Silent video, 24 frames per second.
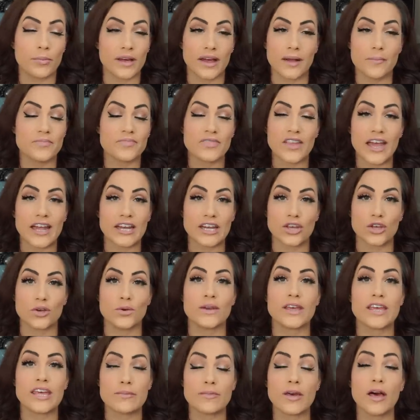but
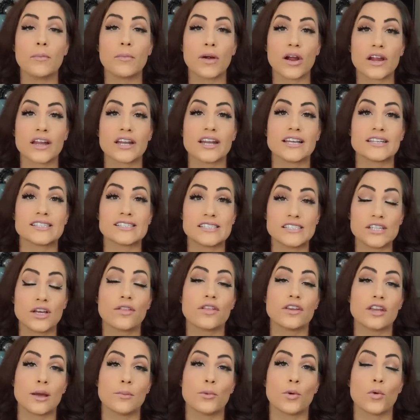anywho, email marketing is still
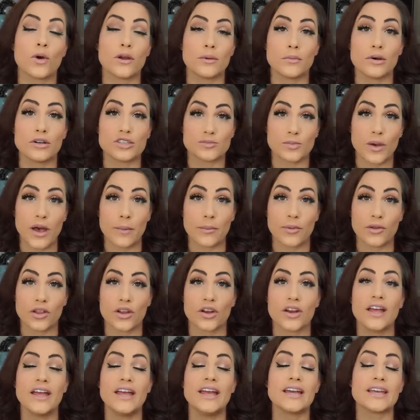the number one most
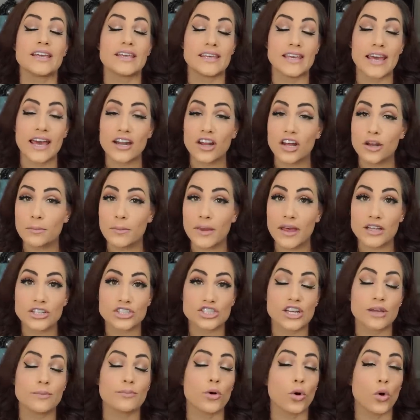popular. Get on
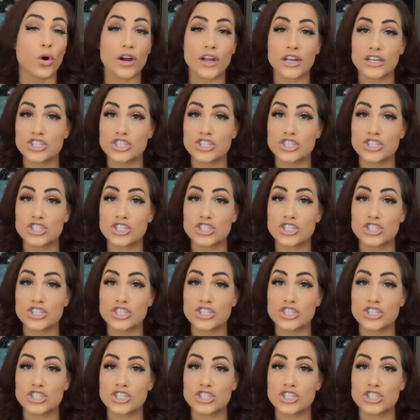MailChimp or